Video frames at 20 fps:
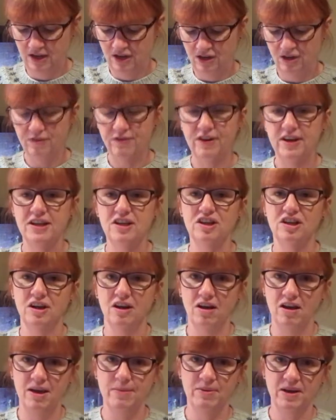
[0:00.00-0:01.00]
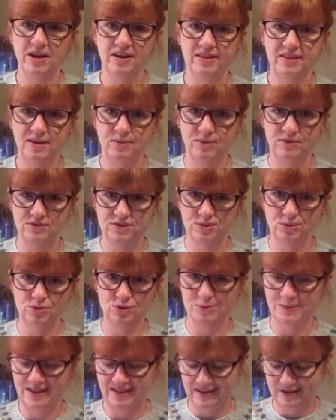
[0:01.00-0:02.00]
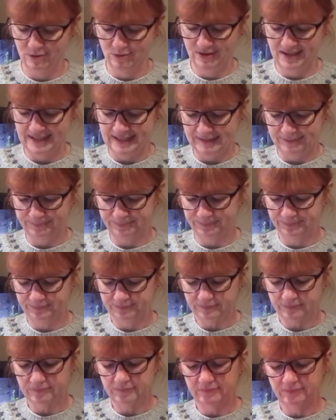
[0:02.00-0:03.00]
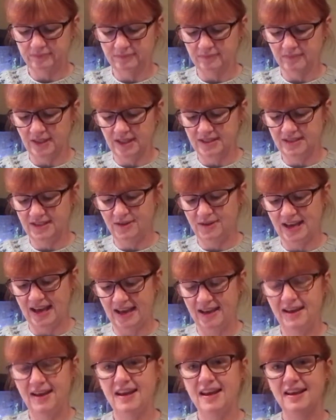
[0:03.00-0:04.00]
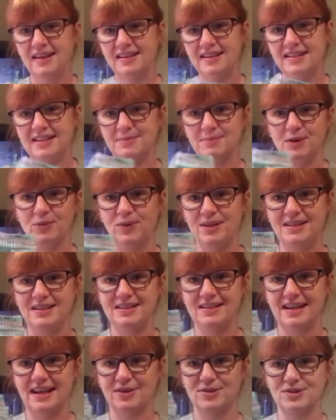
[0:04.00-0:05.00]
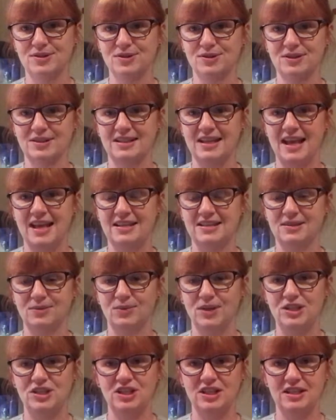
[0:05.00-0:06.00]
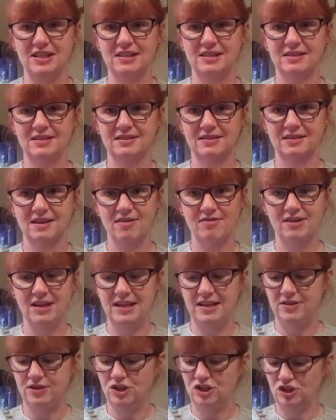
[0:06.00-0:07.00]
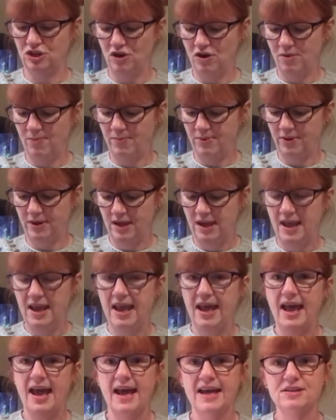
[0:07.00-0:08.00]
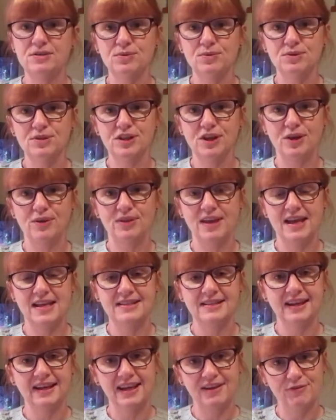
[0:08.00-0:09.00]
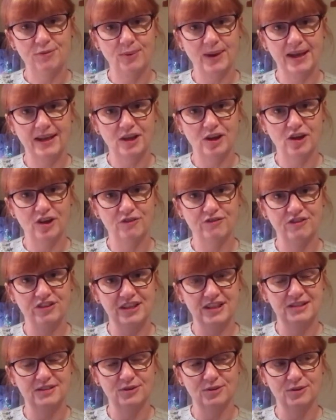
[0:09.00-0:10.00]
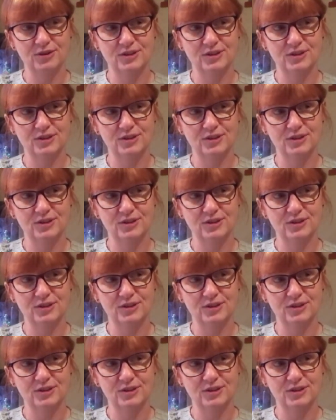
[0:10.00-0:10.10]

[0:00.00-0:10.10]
good light, but I think we've talked about that already. So yeah, this is my winter's tail sock set, which is currently in the shop. And also there's a giveaway going for this sock